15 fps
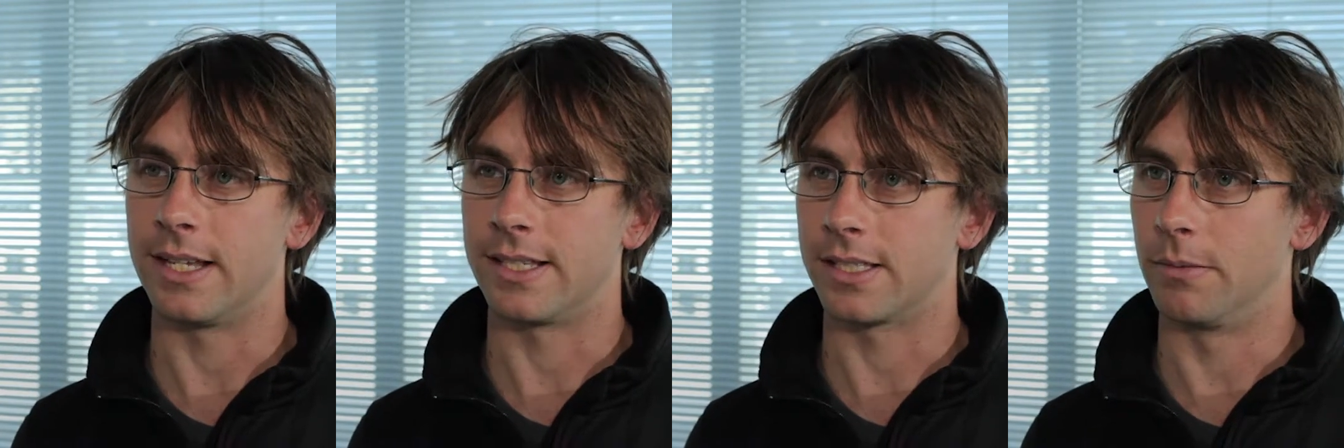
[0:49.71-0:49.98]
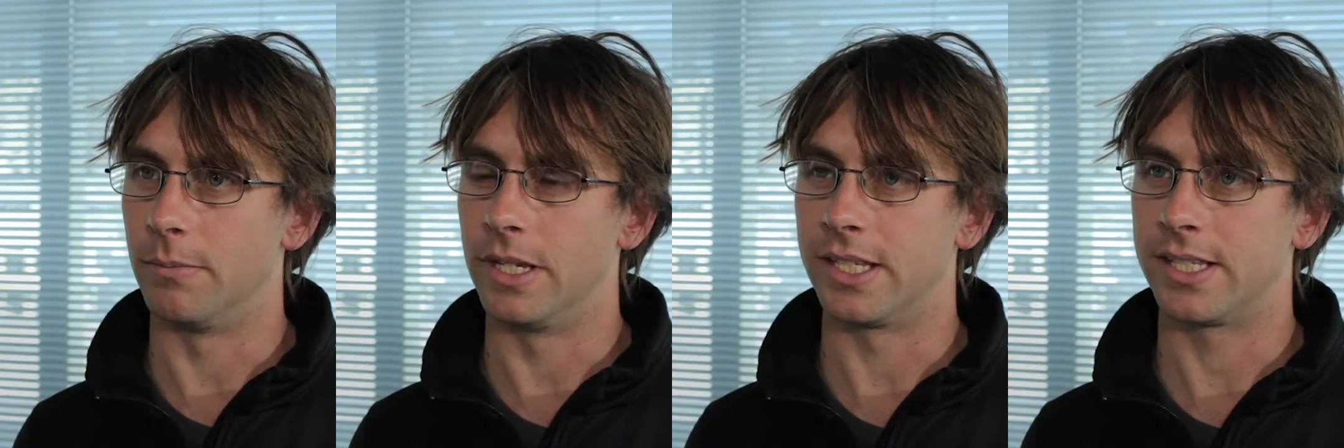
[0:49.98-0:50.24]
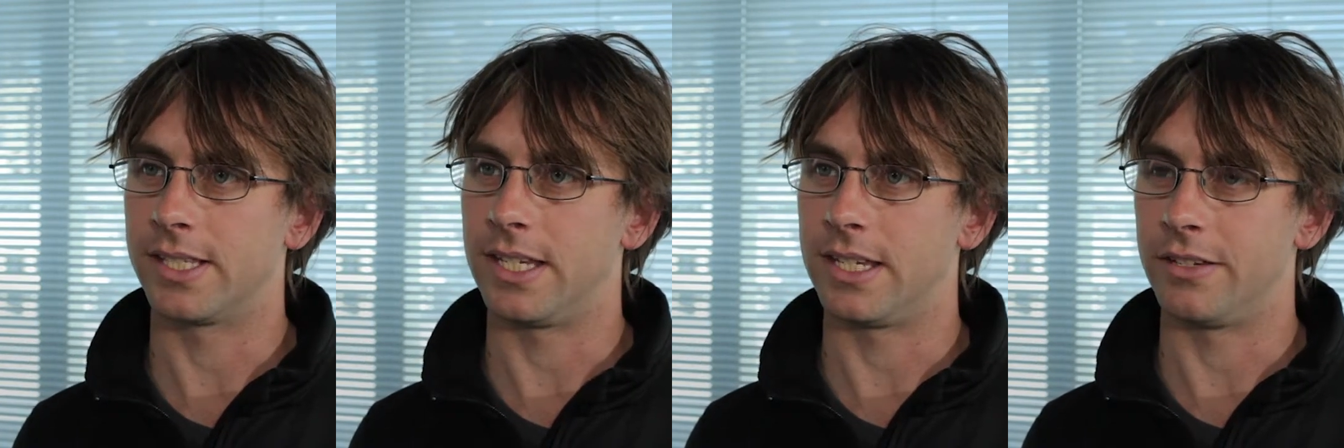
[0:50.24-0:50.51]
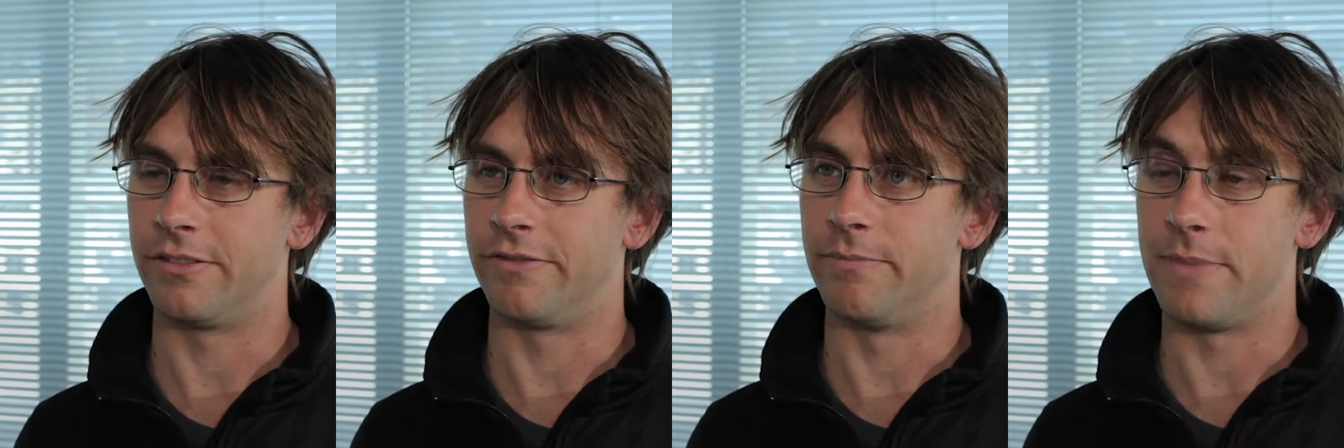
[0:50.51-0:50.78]
a similar
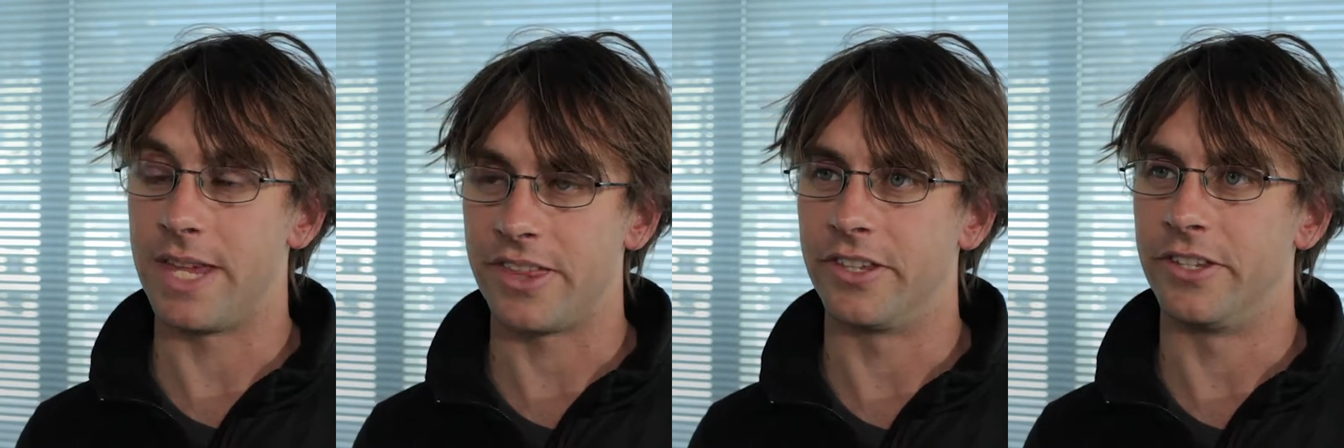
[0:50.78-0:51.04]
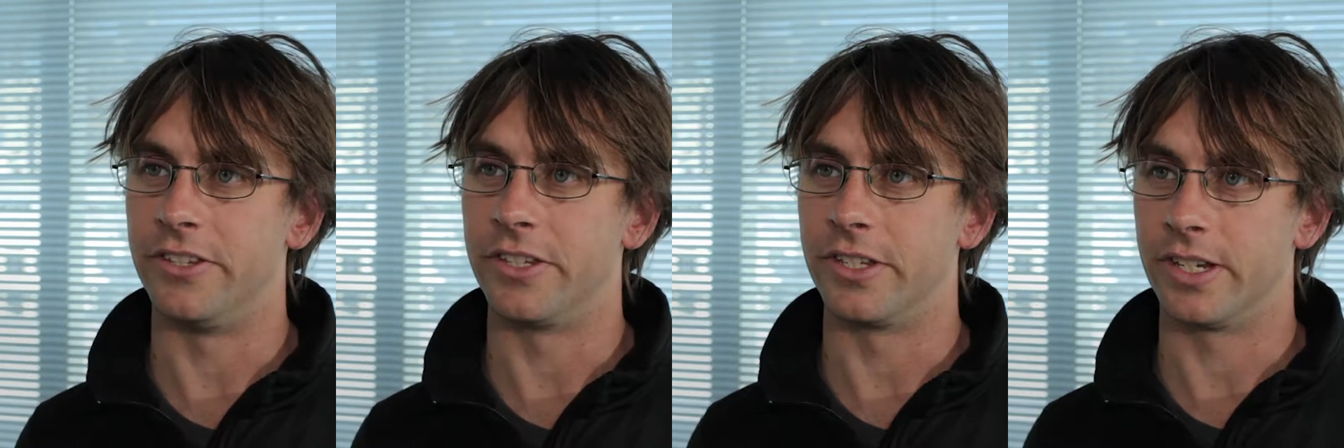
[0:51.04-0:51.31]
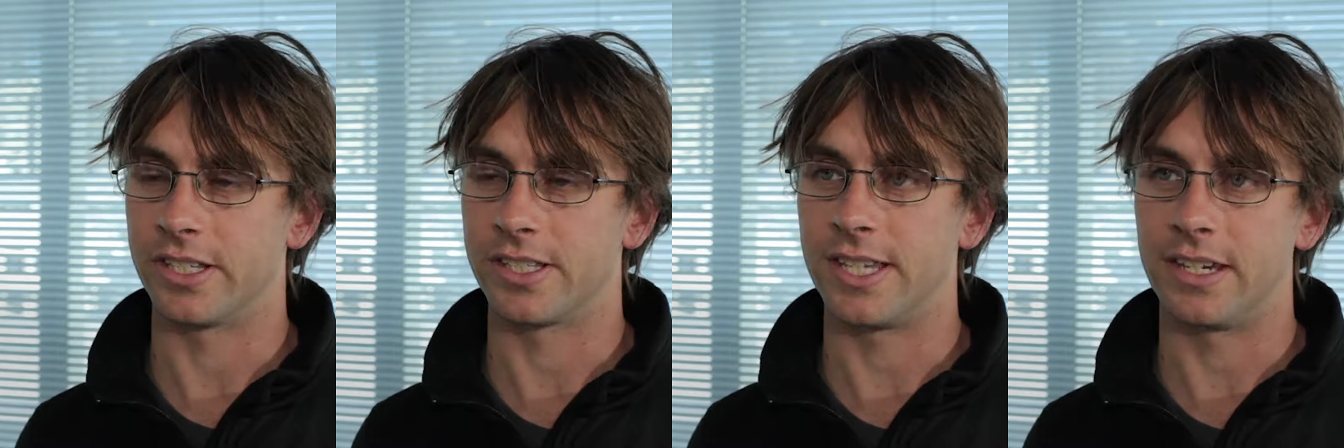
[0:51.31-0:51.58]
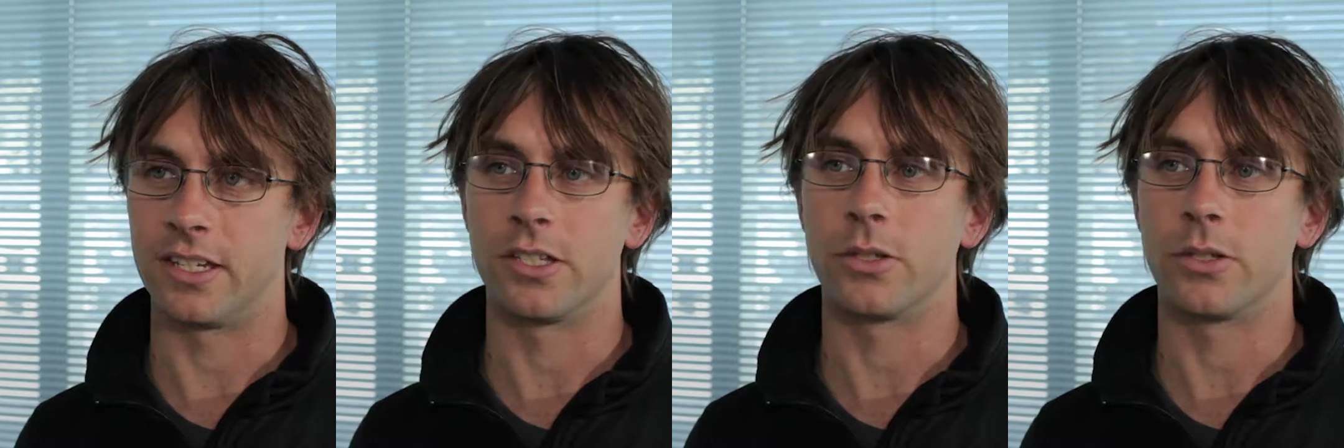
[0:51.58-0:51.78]
set of methods, a standard